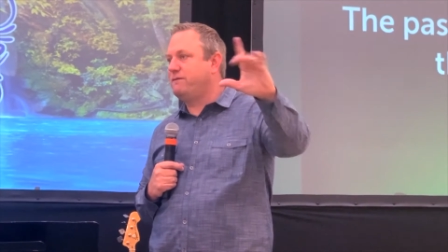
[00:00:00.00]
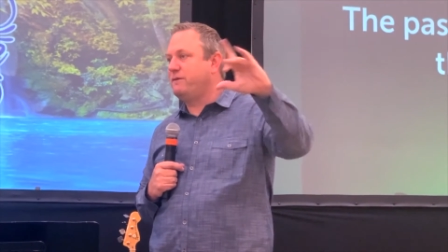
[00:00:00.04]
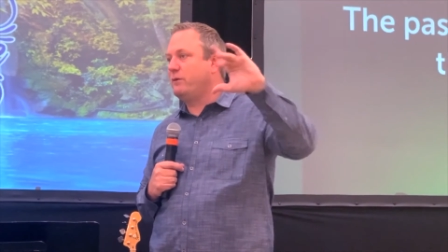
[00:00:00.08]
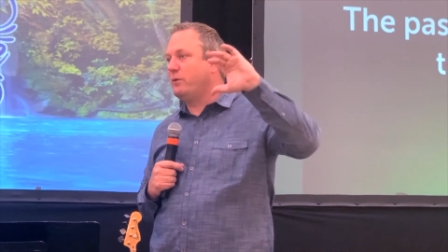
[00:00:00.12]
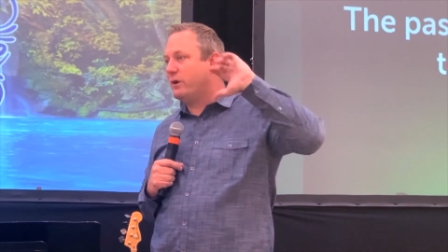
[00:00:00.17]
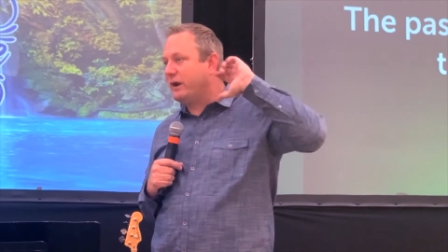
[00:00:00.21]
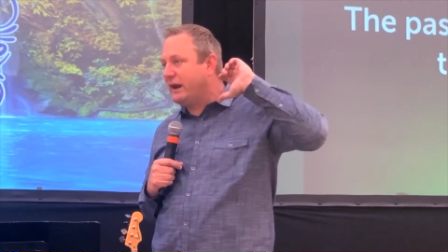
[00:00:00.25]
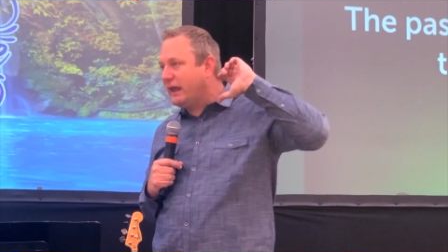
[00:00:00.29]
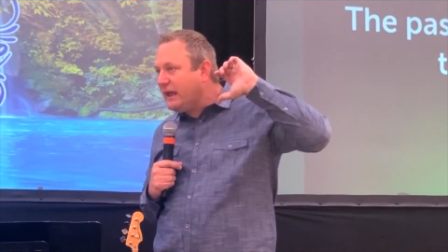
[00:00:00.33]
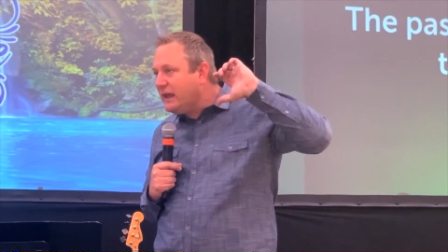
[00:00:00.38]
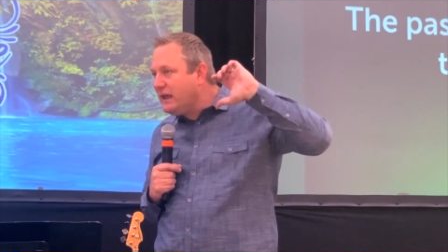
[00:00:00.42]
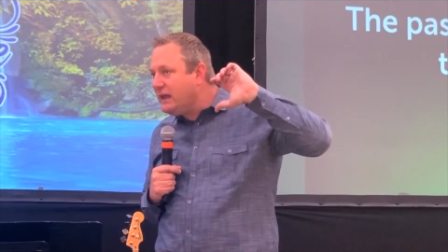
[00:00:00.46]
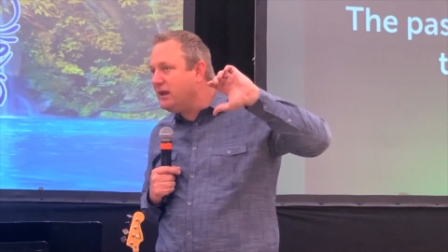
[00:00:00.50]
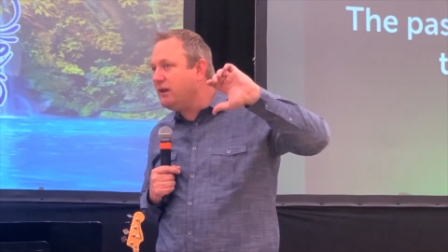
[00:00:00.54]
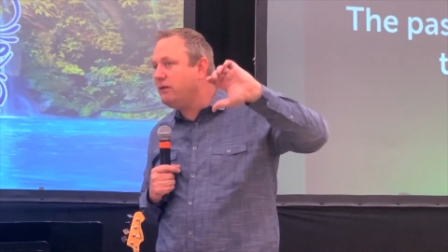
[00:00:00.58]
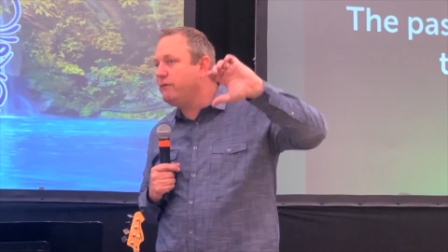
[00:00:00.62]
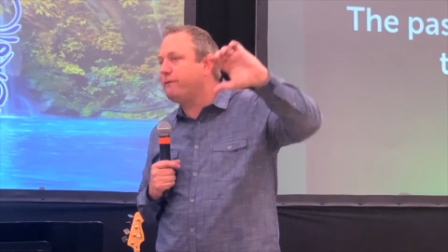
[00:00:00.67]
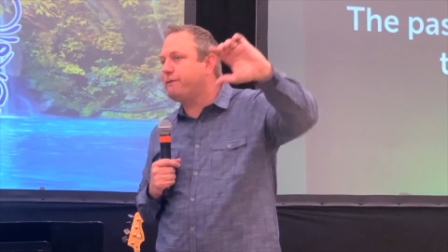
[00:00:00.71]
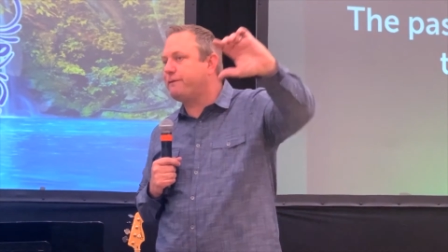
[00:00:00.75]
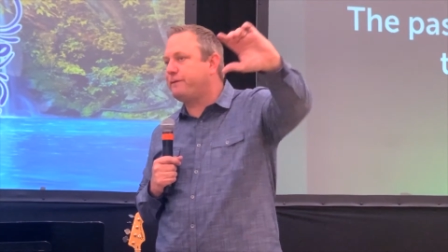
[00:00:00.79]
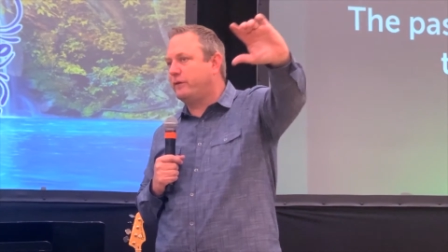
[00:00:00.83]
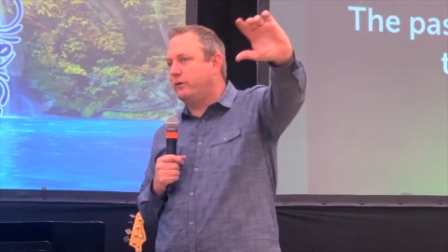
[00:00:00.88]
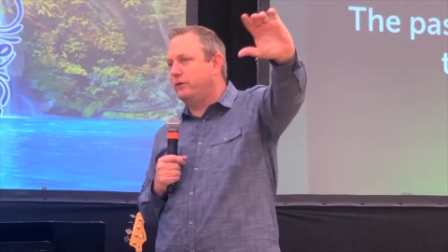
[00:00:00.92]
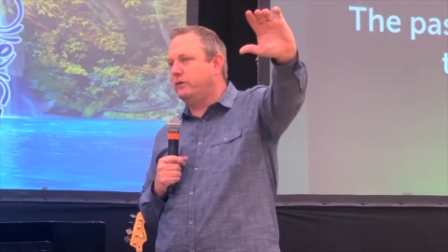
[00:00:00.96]
if you want to
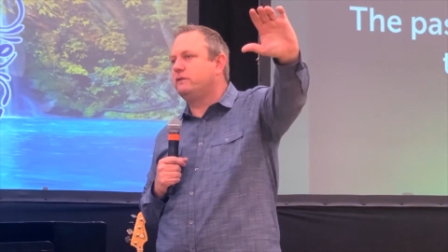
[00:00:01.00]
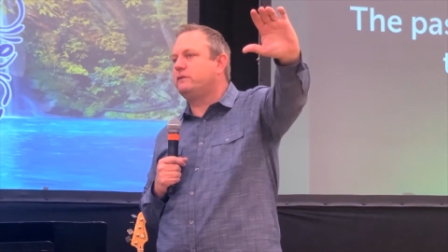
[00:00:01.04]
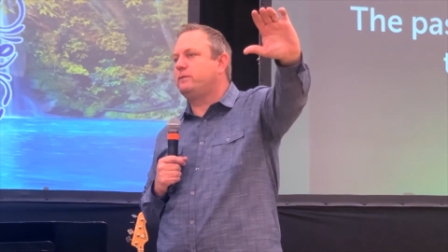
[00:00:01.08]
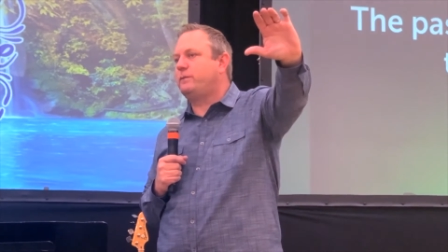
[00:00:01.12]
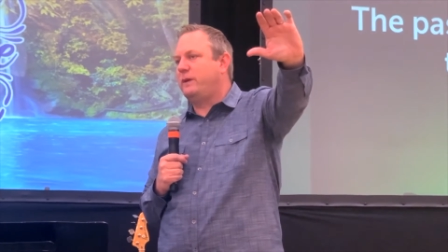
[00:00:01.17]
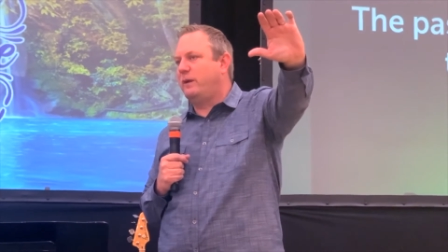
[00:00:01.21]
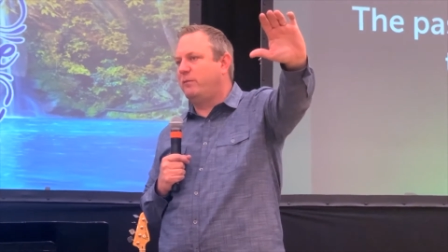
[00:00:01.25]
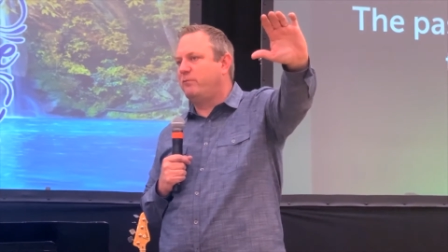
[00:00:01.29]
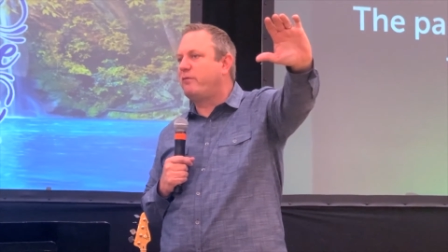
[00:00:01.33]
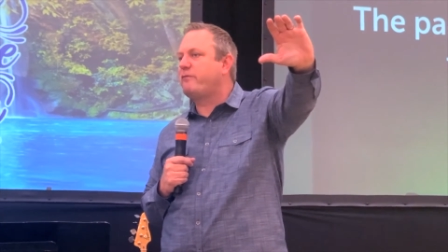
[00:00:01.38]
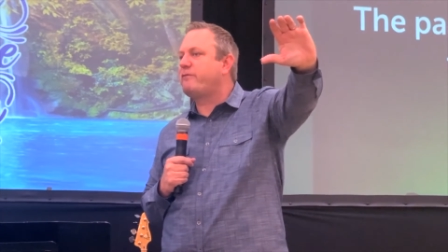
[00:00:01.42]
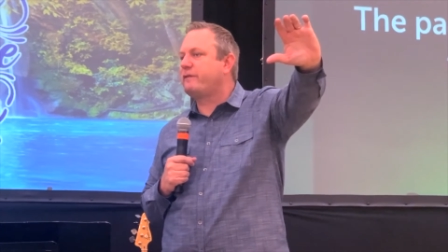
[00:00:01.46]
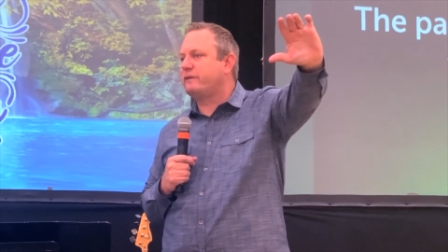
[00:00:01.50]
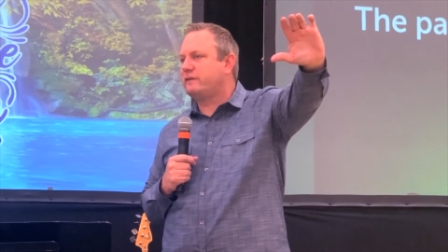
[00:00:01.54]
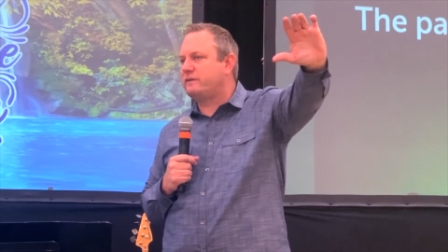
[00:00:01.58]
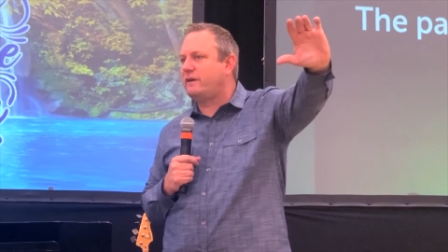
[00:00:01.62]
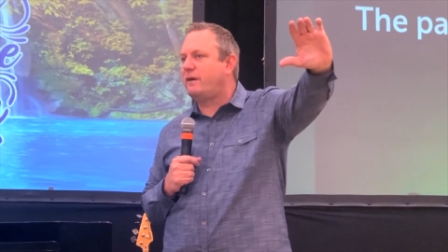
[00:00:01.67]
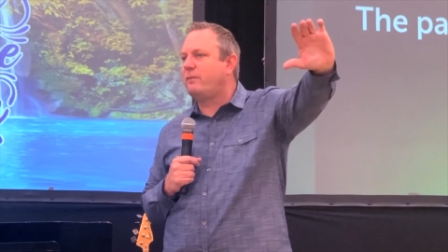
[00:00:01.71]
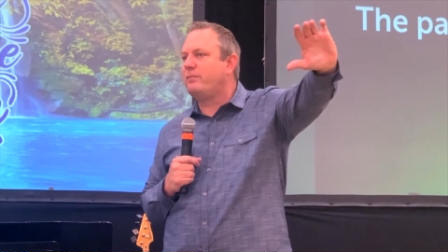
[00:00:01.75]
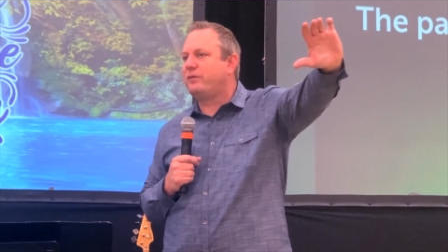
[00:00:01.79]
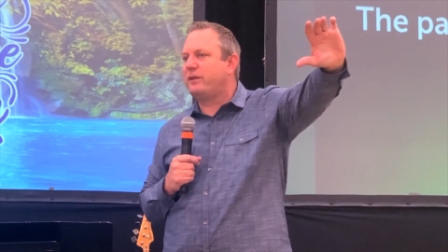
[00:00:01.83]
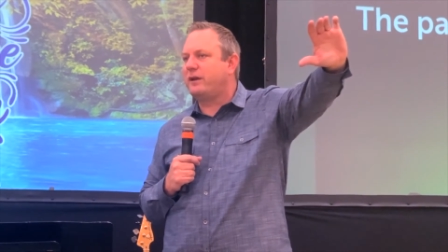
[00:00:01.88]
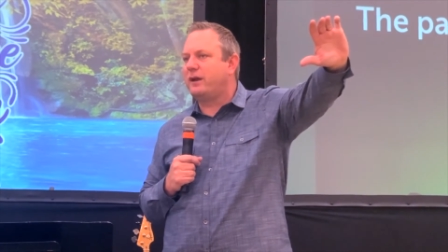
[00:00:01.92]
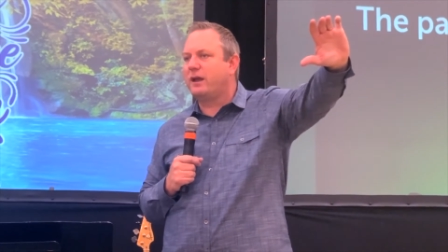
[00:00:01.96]
influence people for
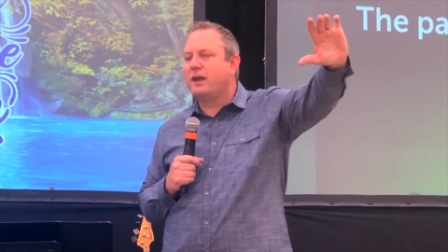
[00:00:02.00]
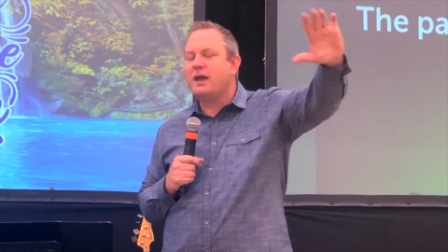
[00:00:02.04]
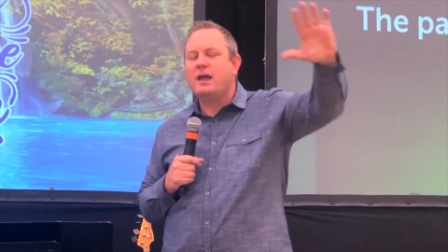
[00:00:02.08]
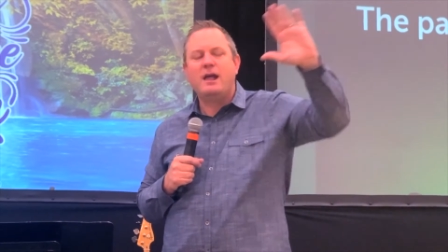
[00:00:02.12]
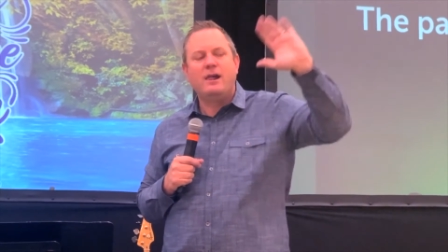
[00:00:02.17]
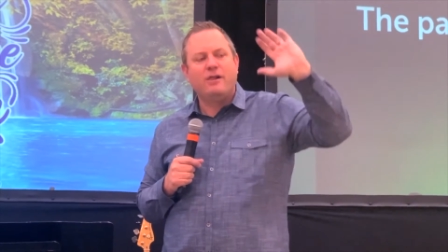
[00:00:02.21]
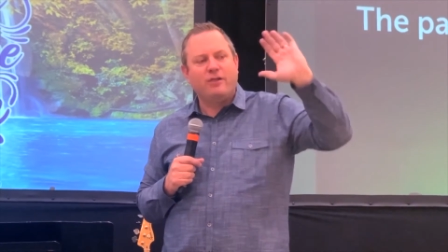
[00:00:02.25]
something,